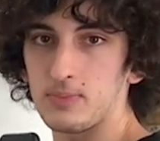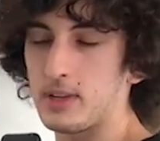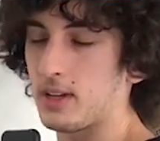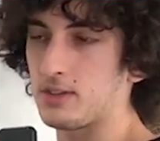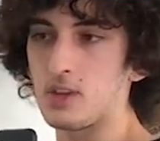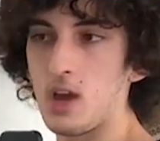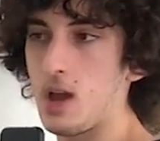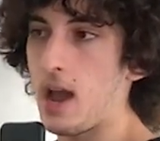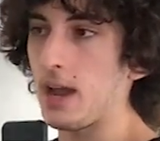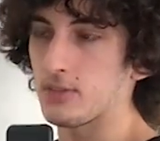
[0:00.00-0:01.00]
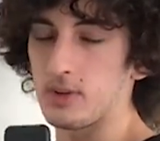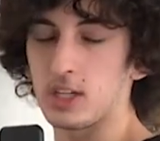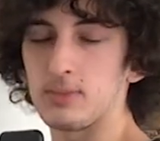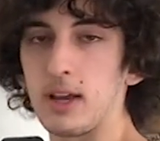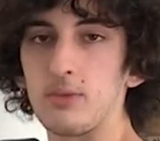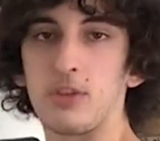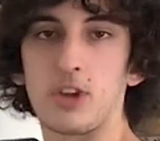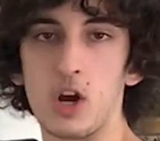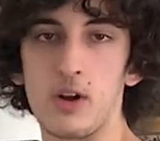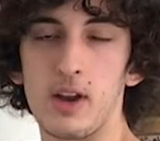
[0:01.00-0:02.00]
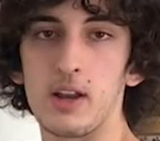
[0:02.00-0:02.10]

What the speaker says: because as we explained, with current